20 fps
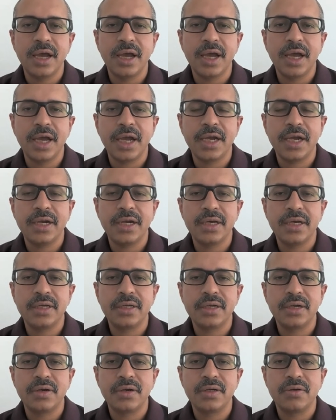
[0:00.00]
And
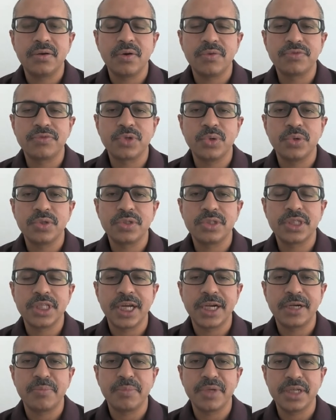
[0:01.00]
of course,
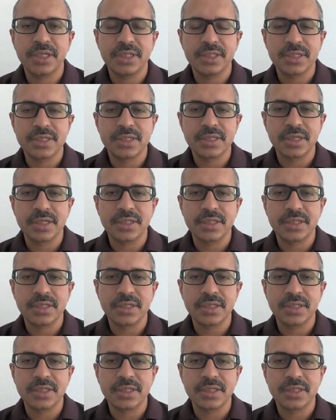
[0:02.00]
that means